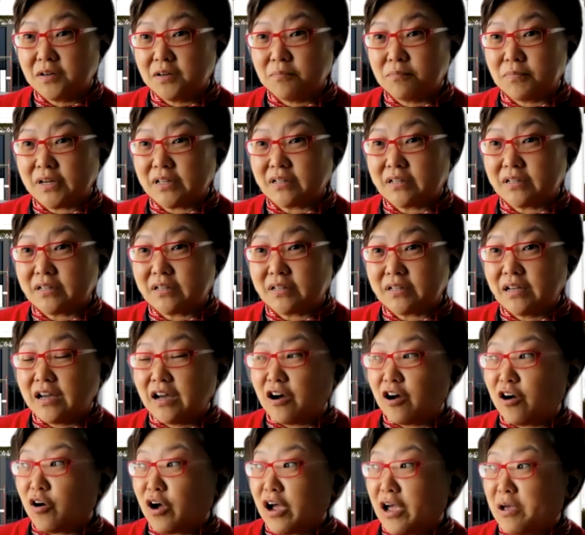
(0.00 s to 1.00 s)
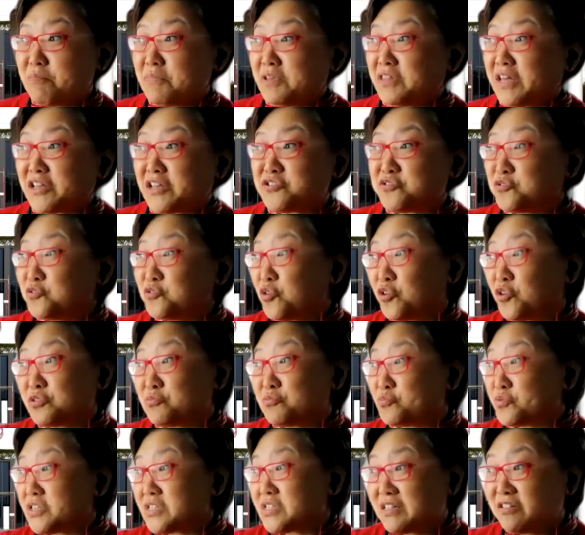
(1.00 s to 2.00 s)
but I mean, as you know, all the
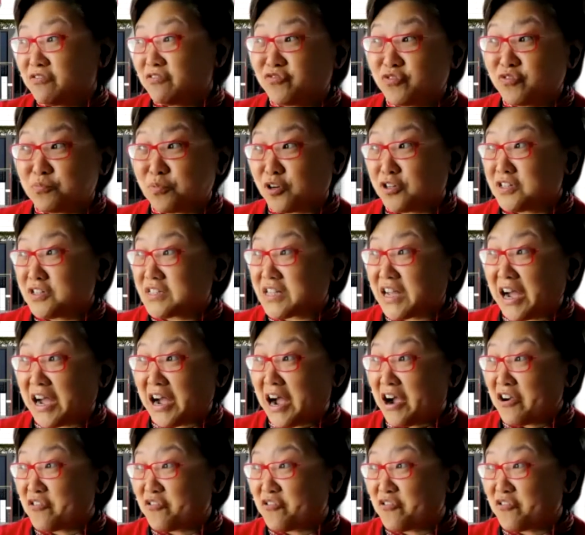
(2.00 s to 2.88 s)
Brazilian footballers are